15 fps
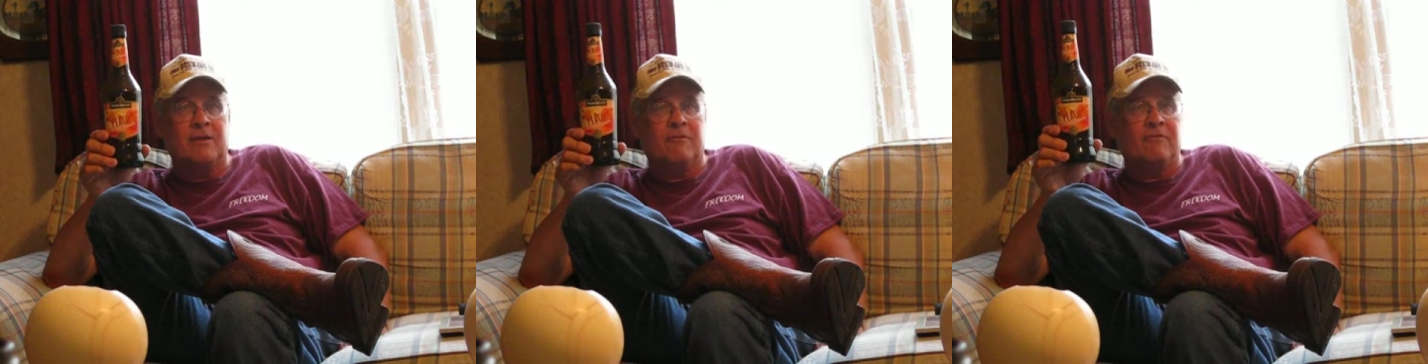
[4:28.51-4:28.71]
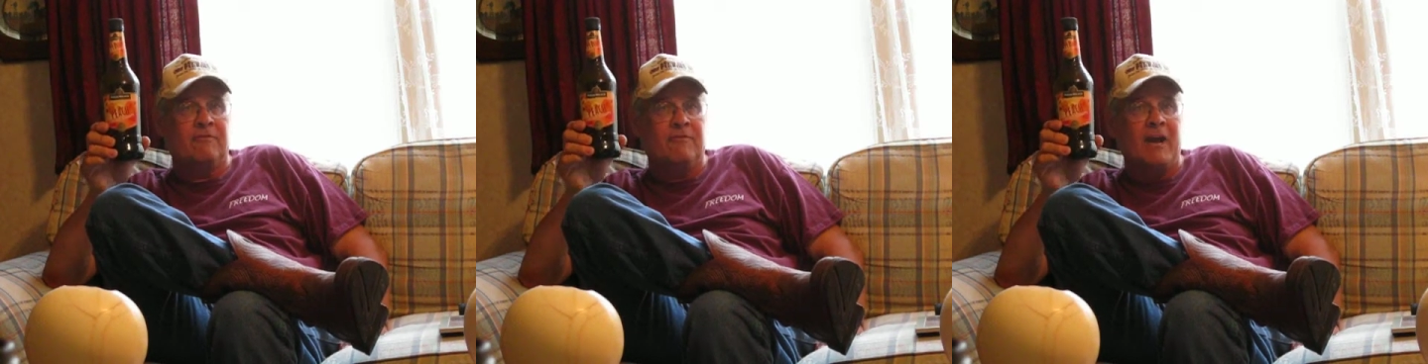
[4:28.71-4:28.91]
a
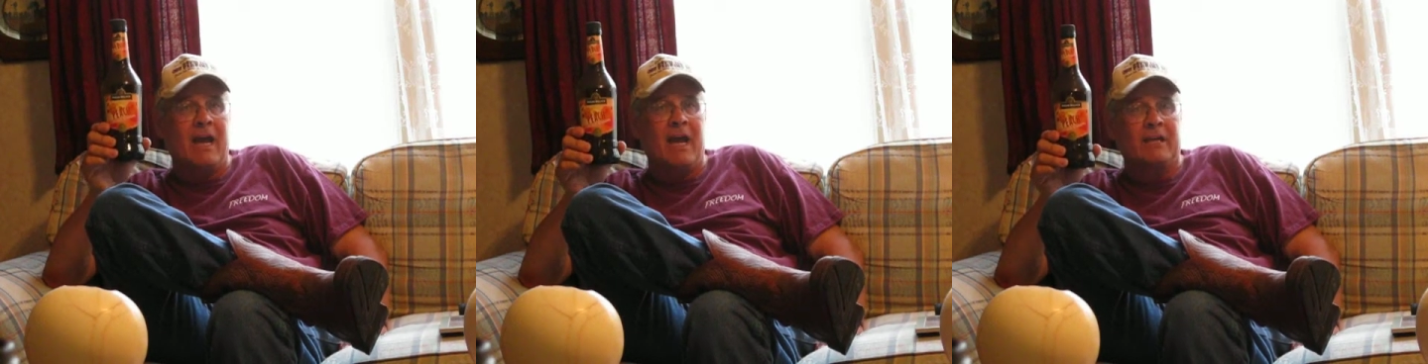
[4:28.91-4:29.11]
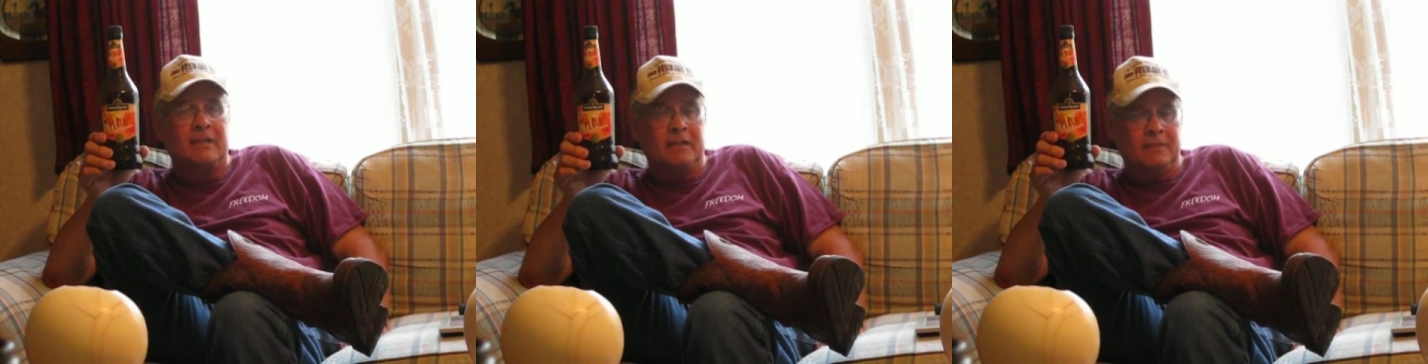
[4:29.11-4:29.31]

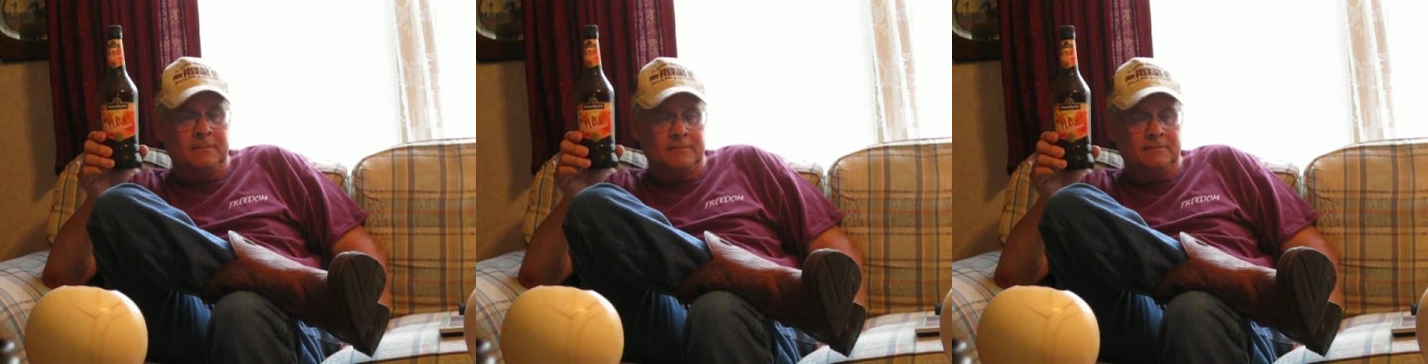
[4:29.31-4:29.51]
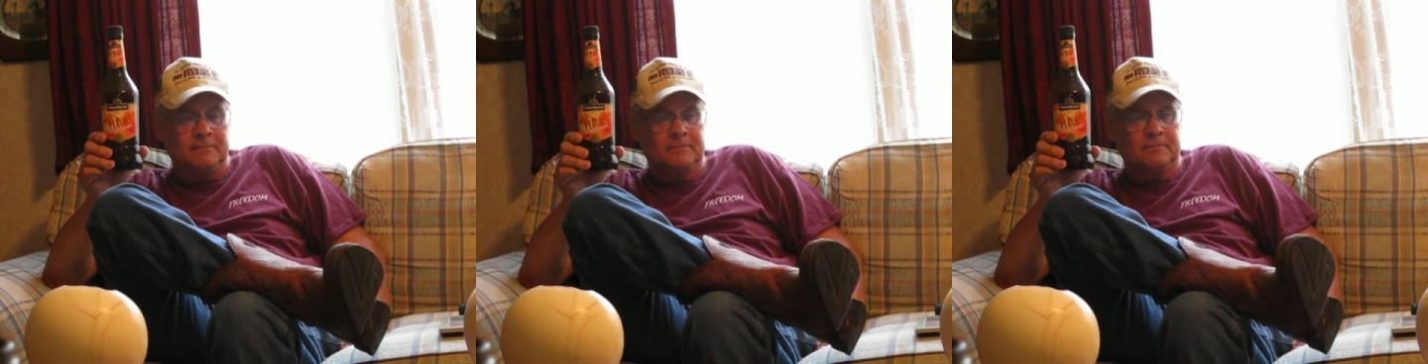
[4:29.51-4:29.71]
fact.
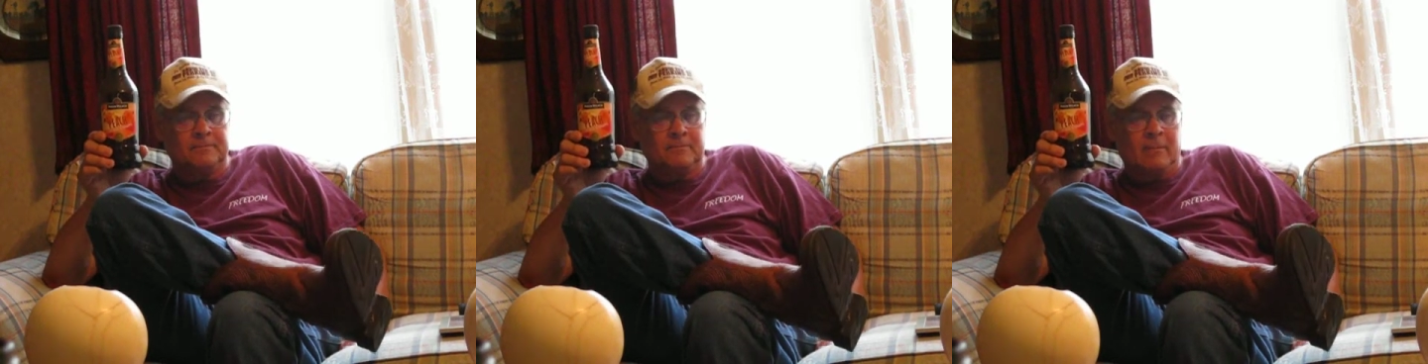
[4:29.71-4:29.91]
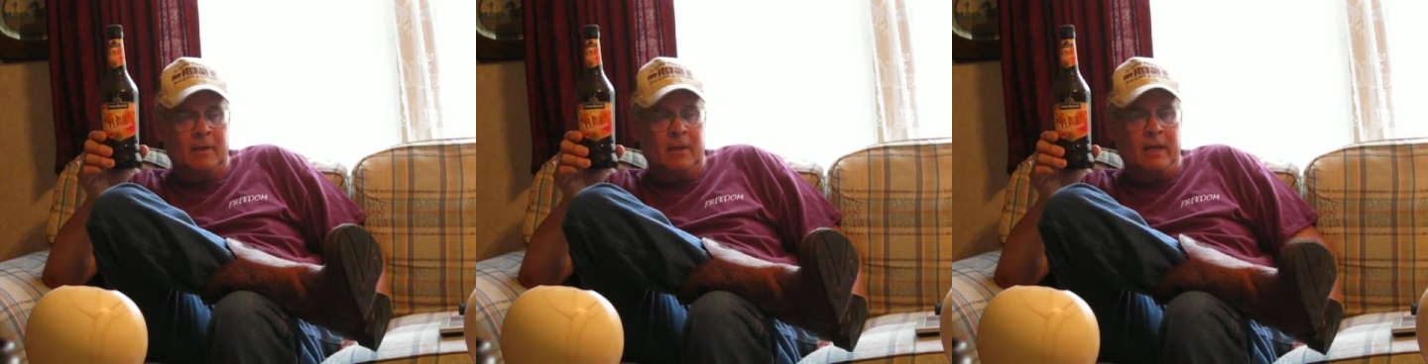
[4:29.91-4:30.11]

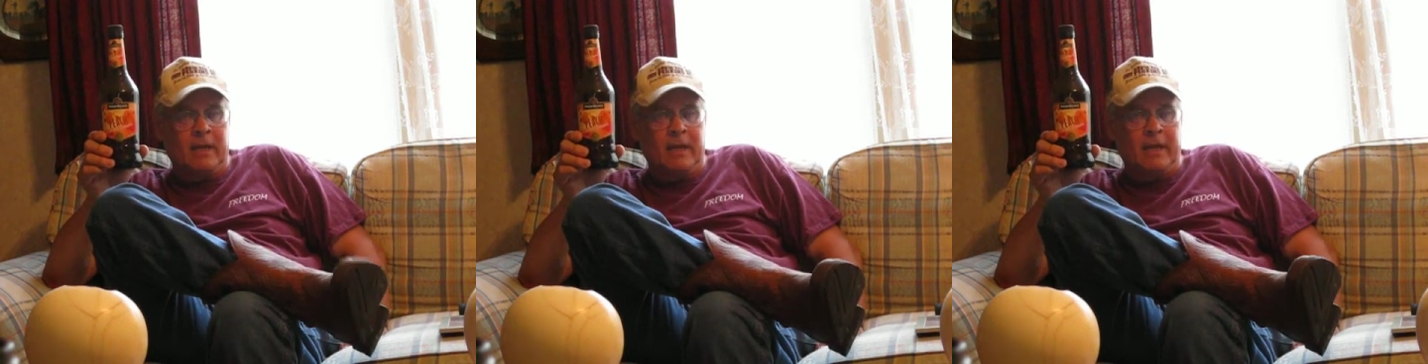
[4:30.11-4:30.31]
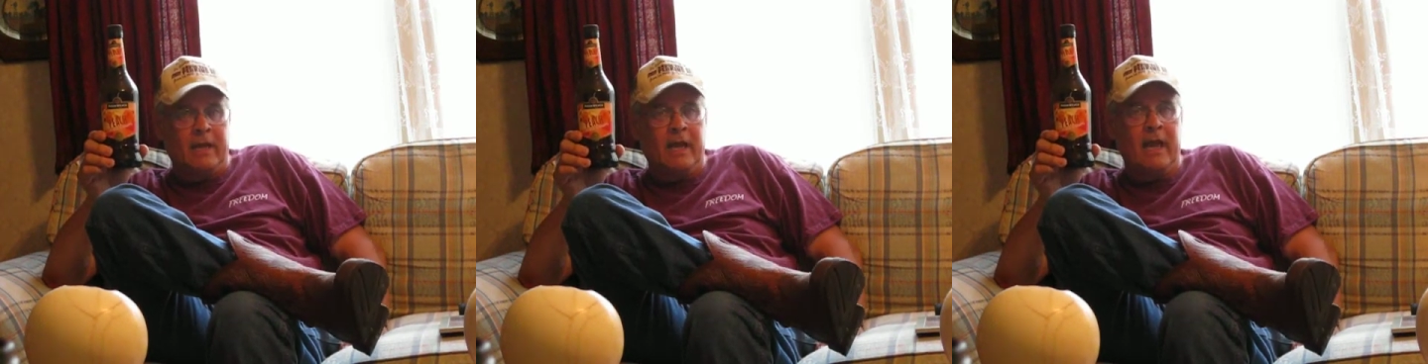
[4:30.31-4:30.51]

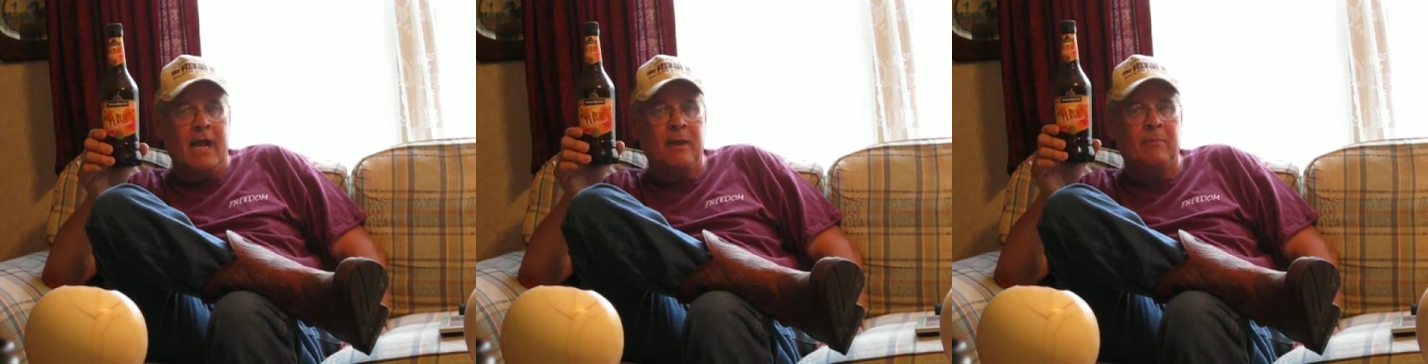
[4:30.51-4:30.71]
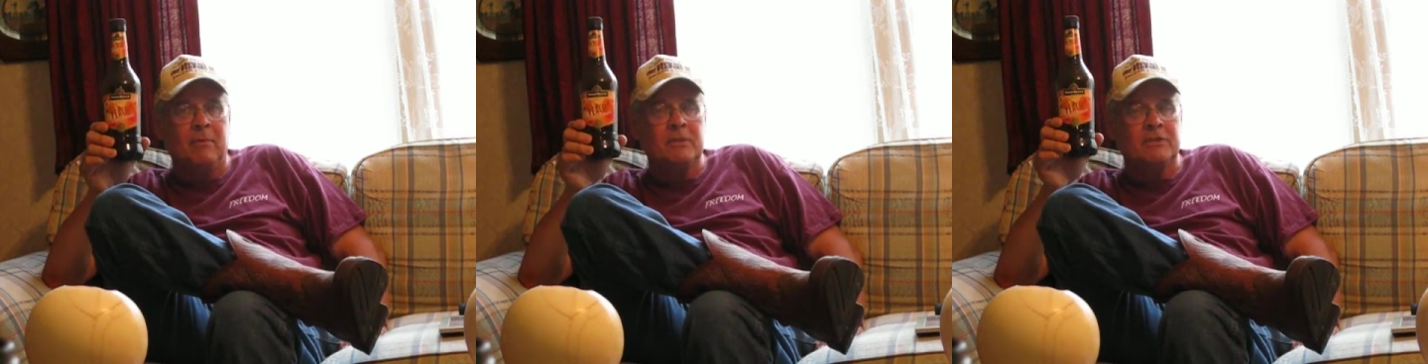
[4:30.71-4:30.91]
And it
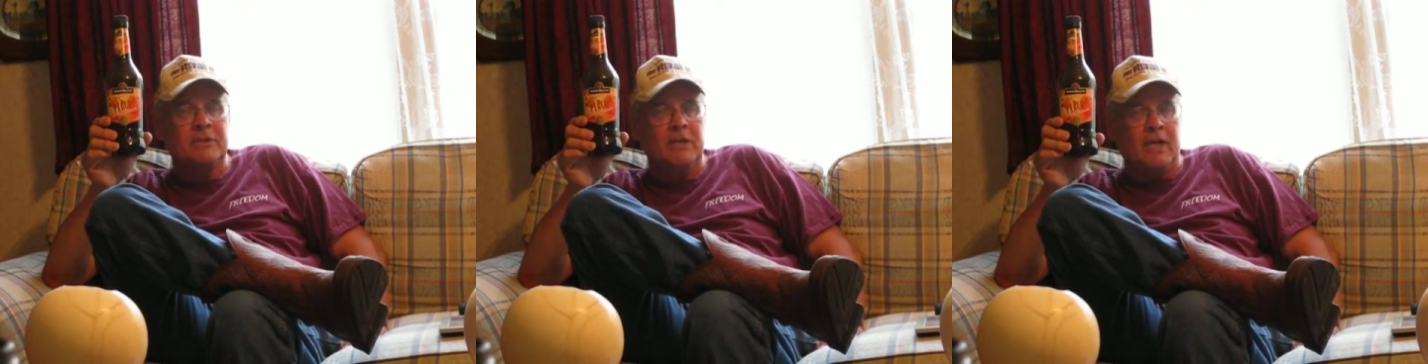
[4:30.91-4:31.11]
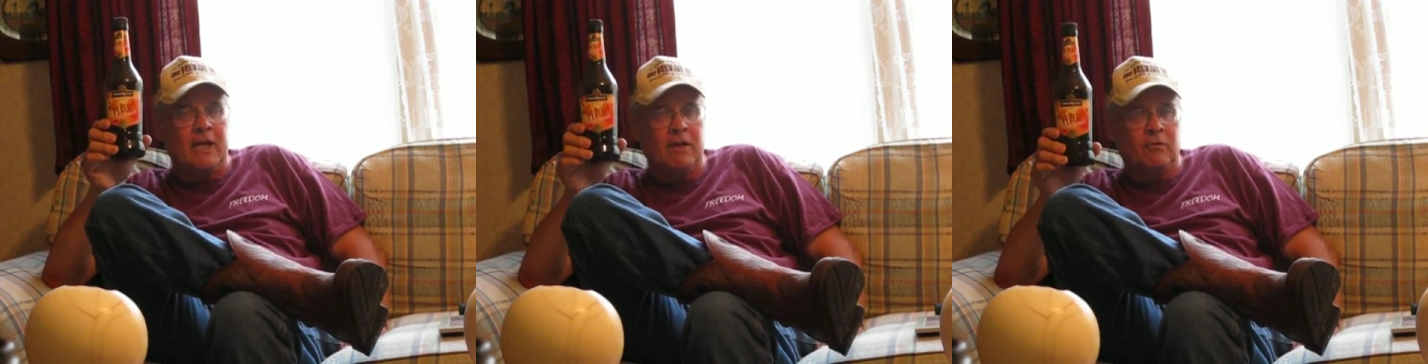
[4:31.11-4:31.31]
happens
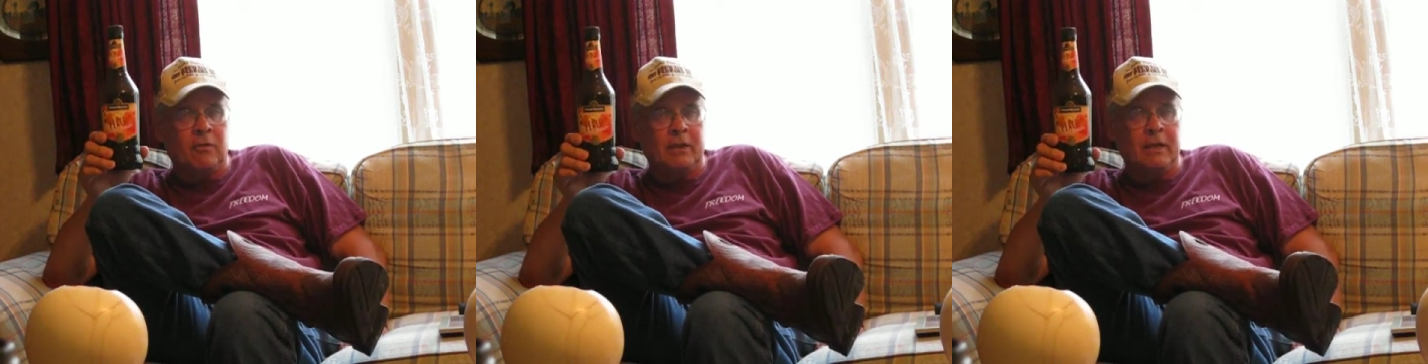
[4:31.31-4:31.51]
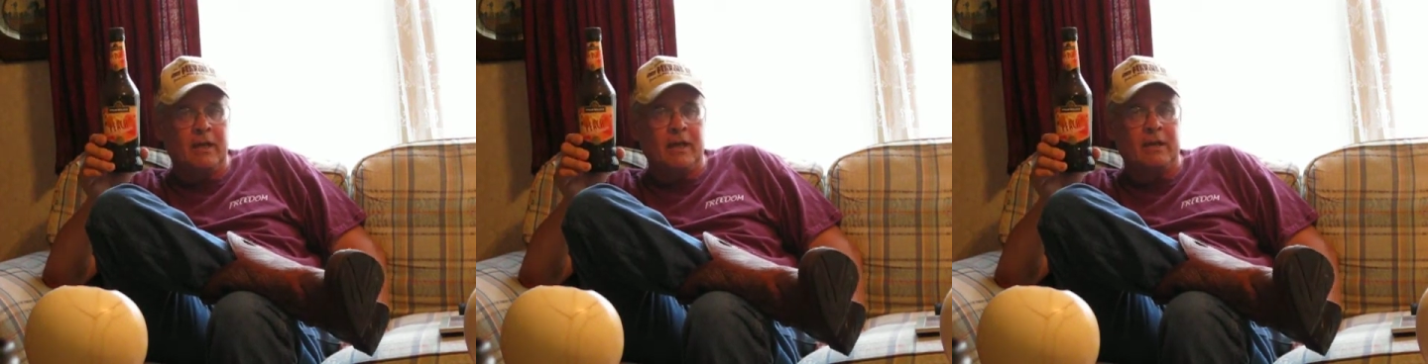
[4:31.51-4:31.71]

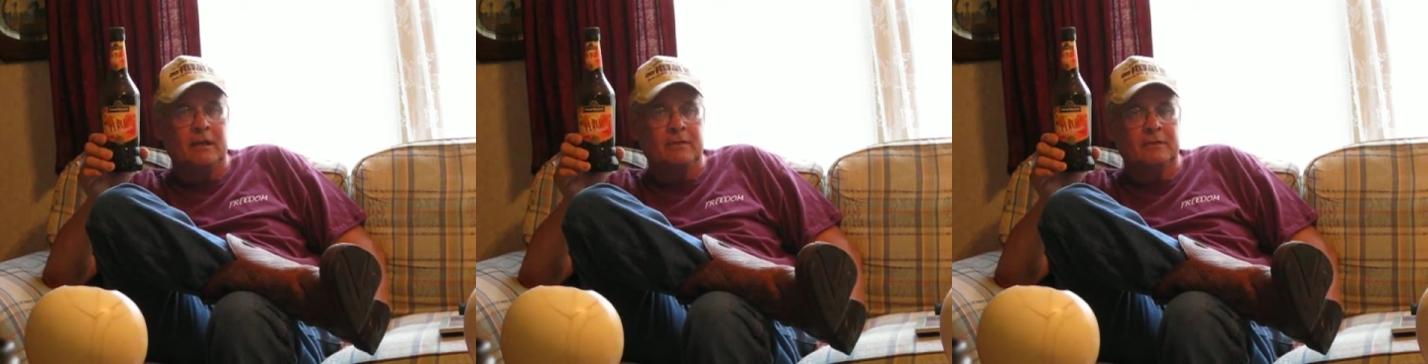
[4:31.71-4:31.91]
every day.